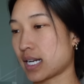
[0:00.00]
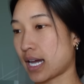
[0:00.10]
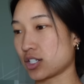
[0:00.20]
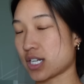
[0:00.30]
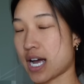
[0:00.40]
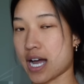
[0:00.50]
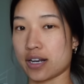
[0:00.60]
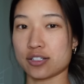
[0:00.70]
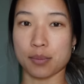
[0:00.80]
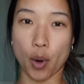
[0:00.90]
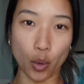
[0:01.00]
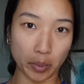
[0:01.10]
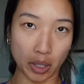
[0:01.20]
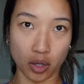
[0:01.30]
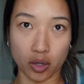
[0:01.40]
Today I just had some
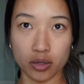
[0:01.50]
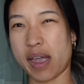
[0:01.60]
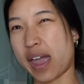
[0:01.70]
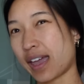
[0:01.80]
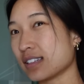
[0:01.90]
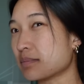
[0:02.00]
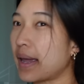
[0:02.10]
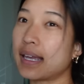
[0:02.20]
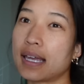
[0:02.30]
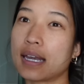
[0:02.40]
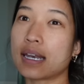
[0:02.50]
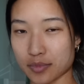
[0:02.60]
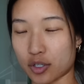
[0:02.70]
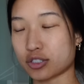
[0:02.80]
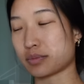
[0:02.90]
oatmeal, eggs, bacon,
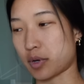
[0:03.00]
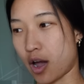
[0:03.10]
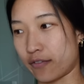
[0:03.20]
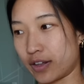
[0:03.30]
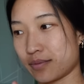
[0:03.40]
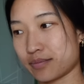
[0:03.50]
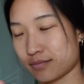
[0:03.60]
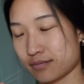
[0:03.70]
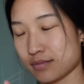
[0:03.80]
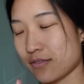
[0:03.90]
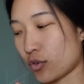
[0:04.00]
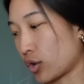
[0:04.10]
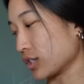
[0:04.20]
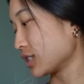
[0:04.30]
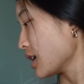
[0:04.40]
also some coffee of course.